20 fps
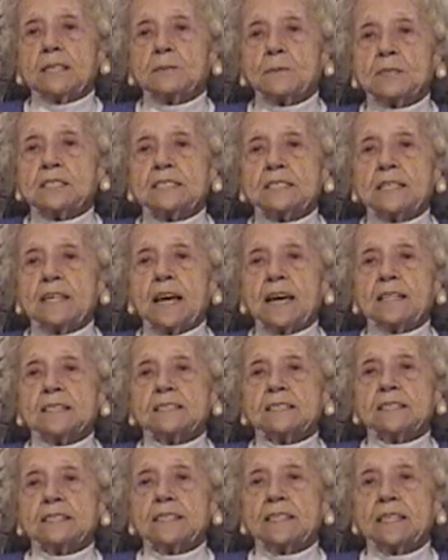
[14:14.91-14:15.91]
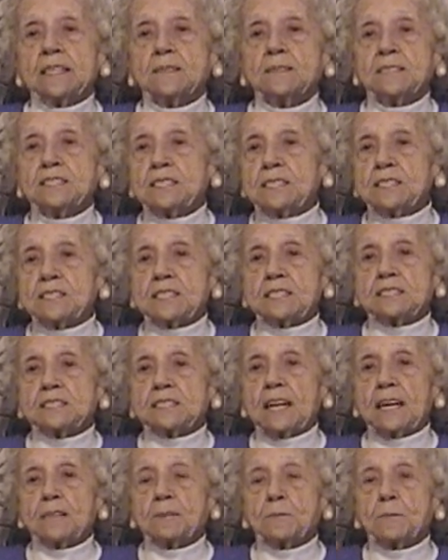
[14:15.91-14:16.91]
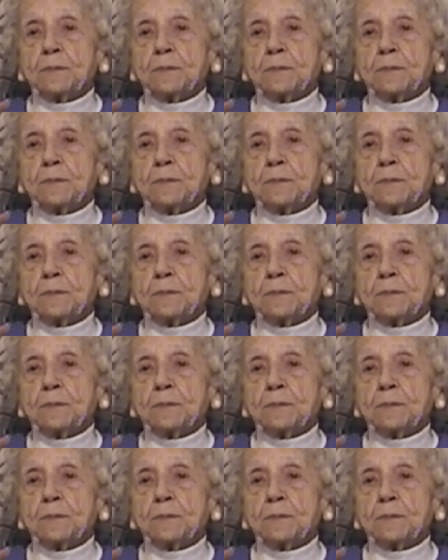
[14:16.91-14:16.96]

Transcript: It was an accident. See, just like